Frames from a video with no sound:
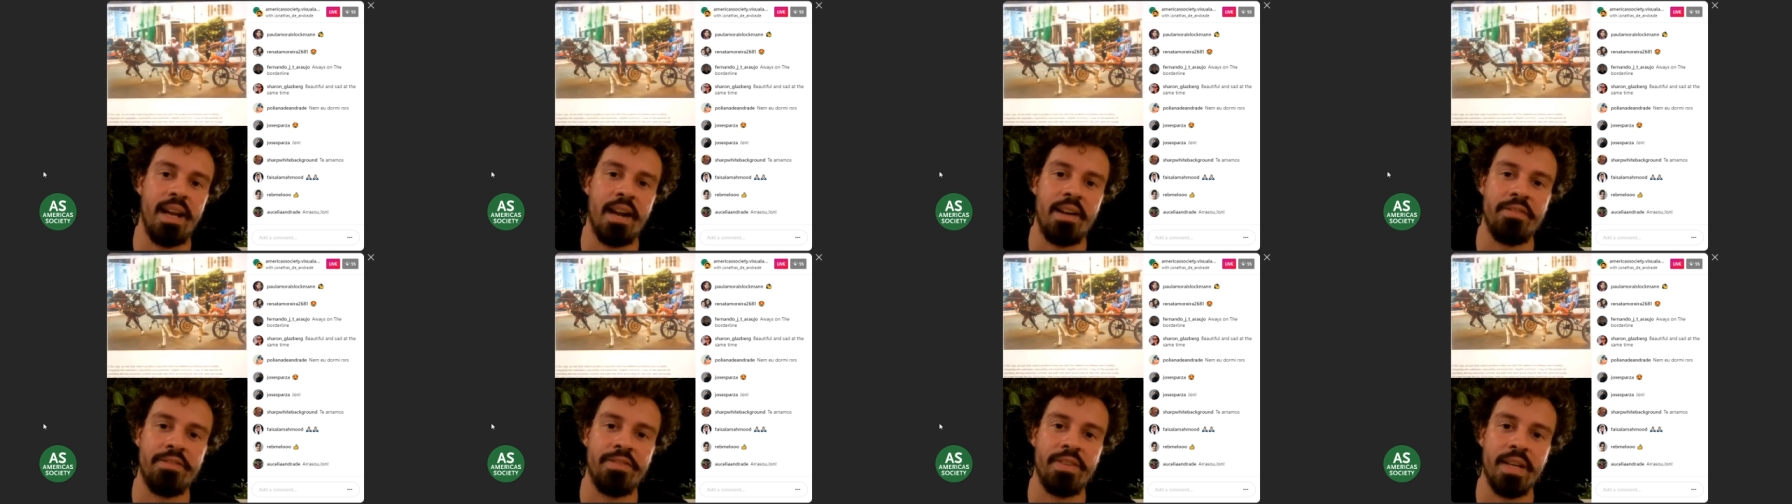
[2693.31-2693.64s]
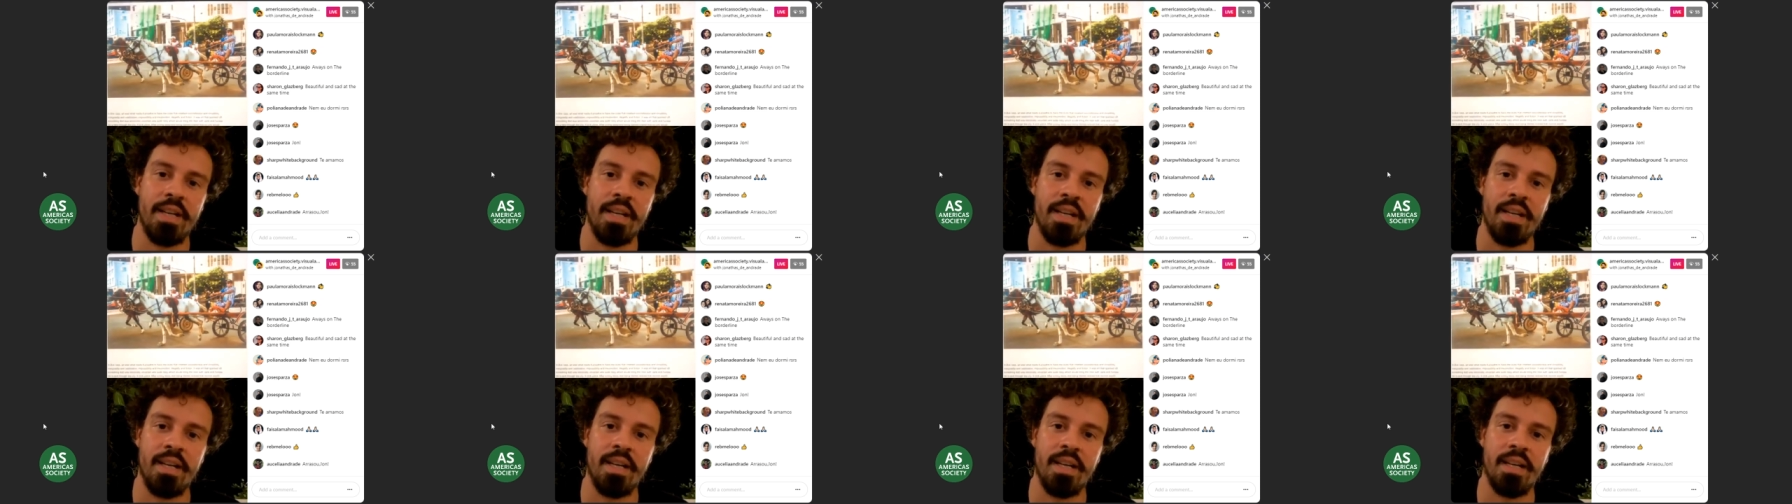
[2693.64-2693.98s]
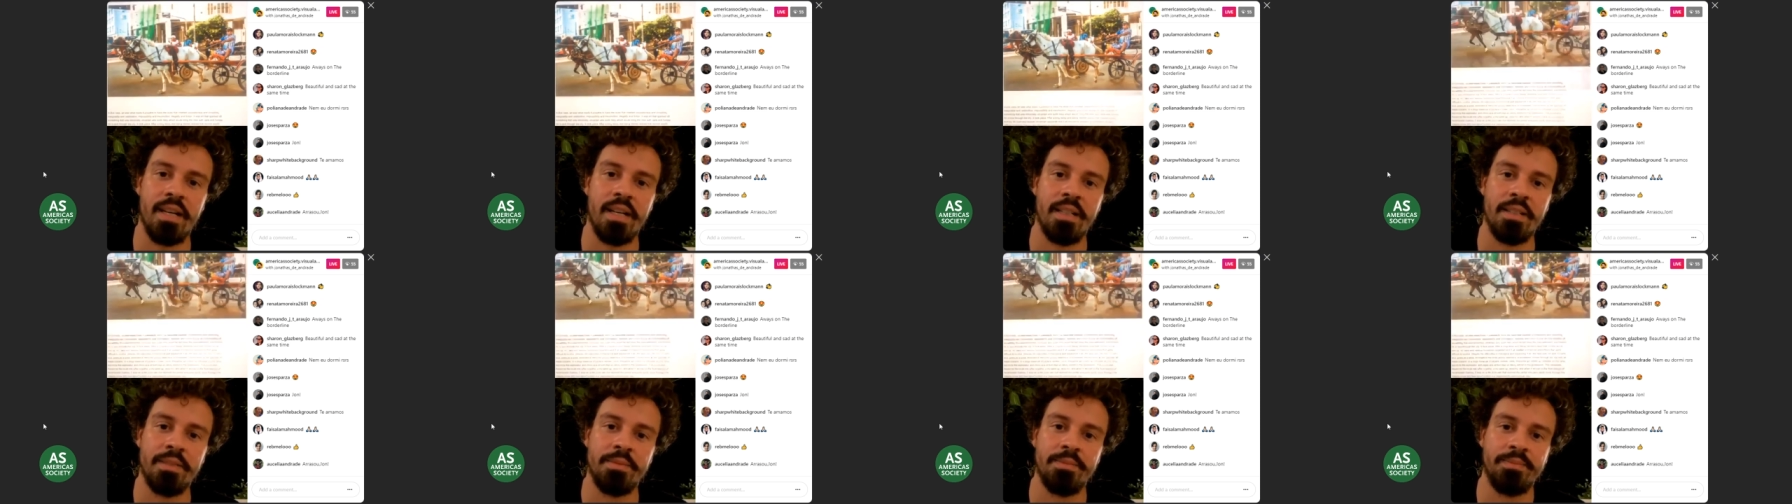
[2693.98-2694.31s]

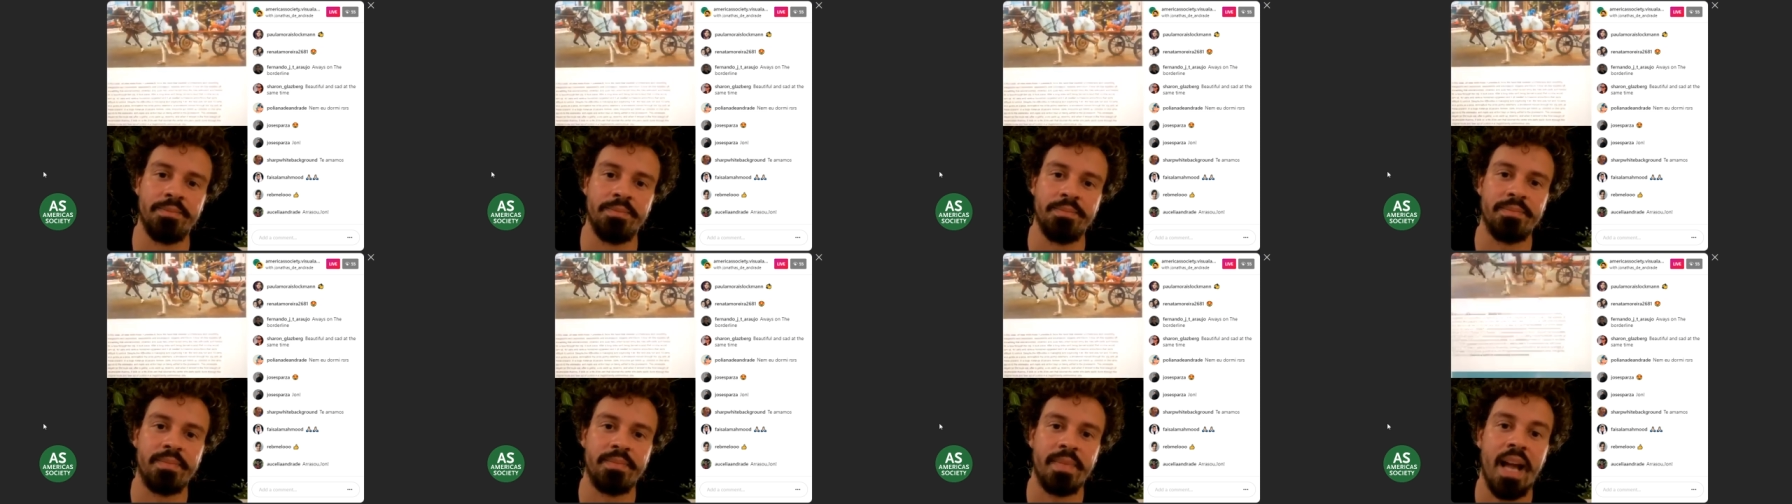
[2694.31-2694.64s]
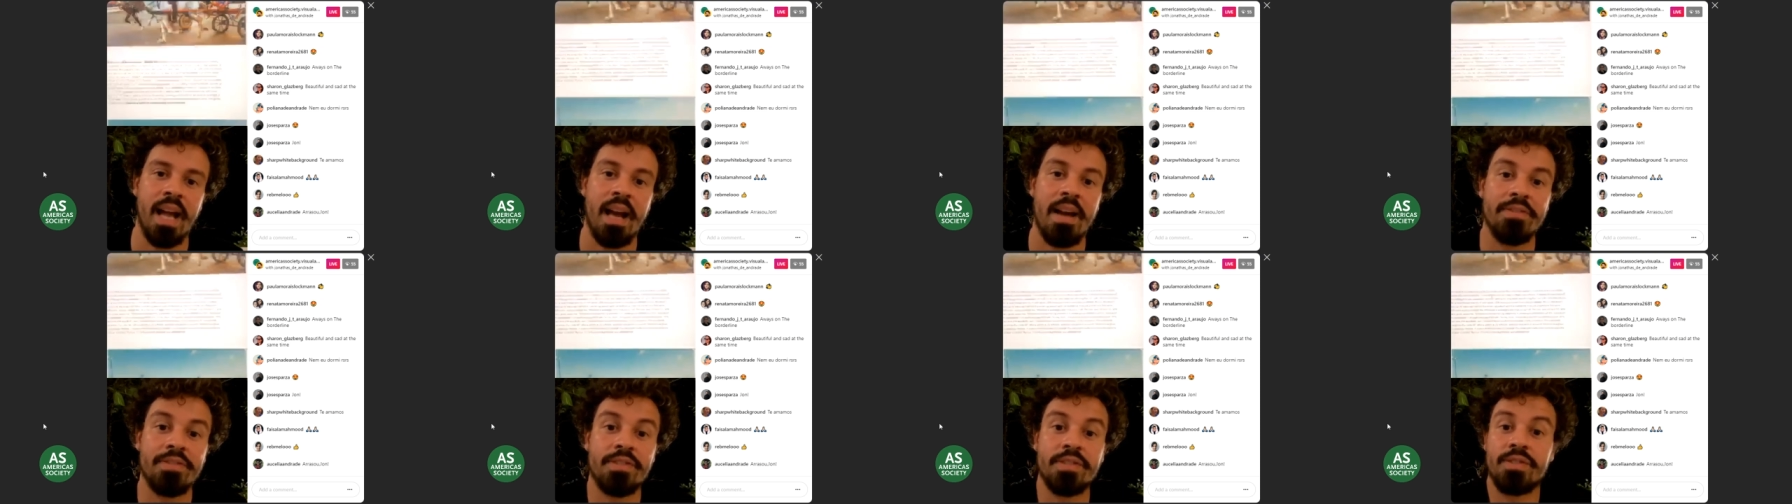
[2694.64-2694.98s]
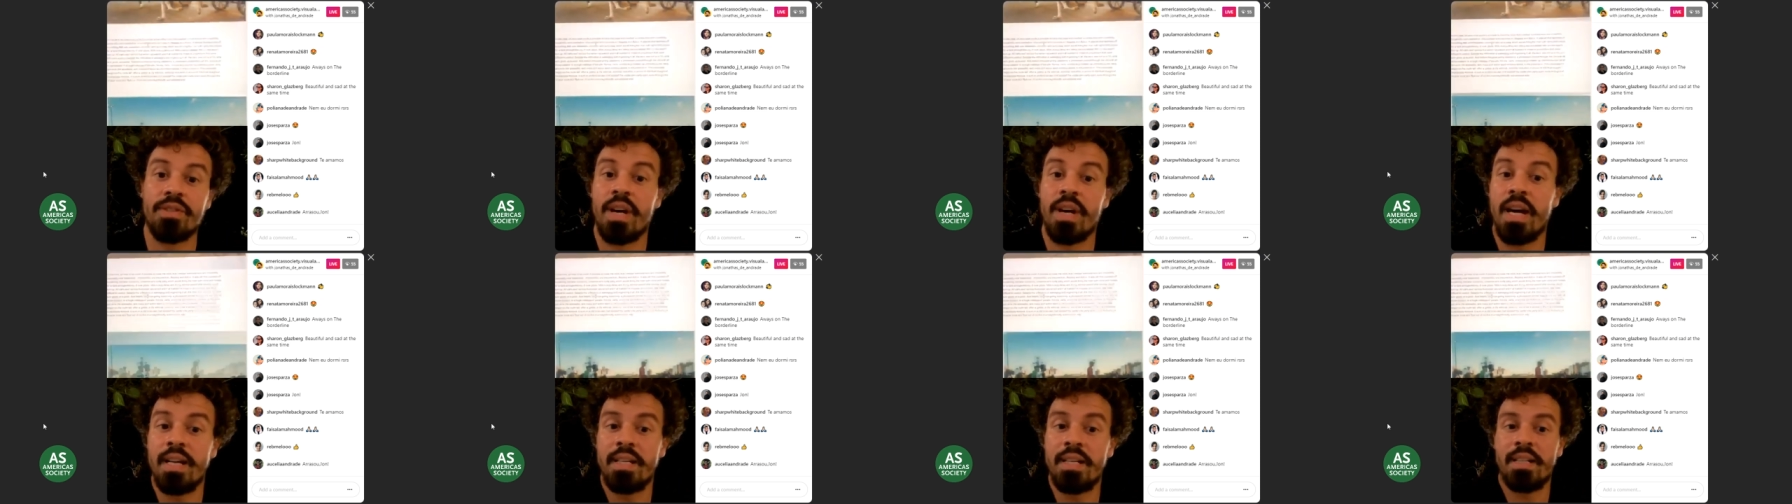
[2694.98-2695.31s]
I've
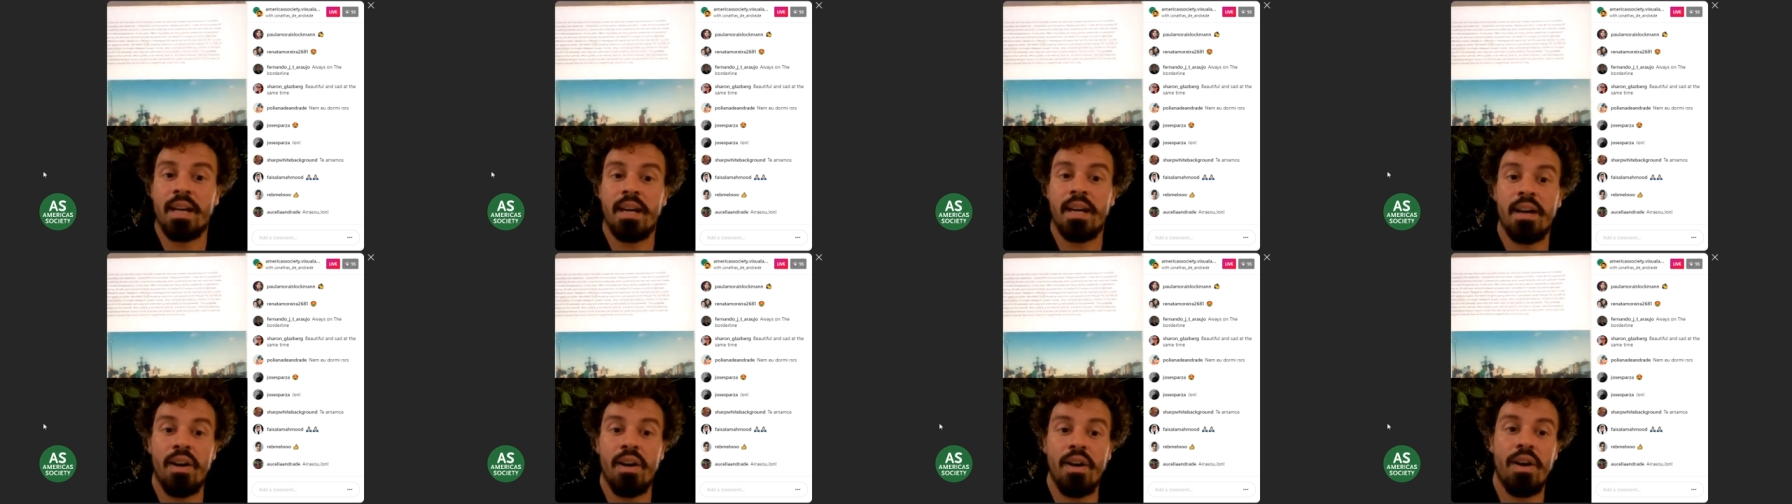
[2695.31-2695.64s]
tried